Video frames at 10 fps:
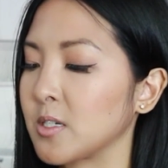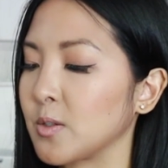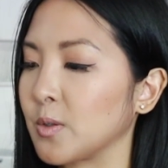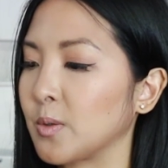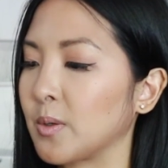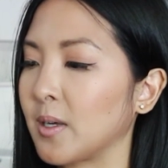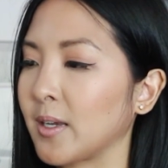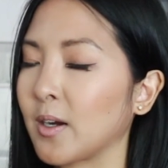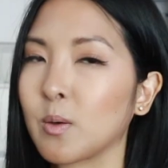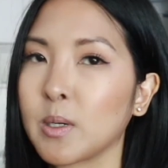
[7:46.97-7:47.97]
to
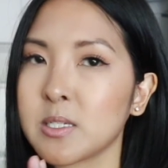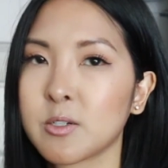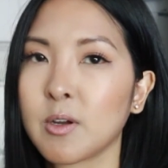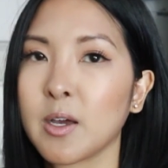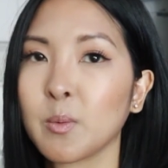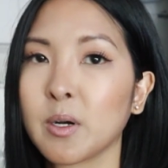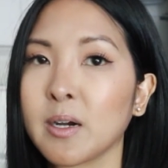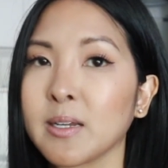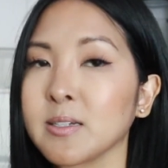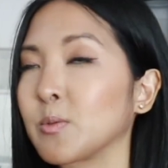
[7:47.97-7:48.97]
like a restaurant where
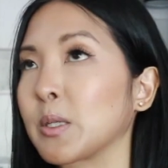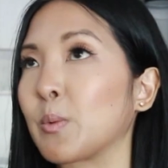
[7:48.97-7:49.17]
I didn't really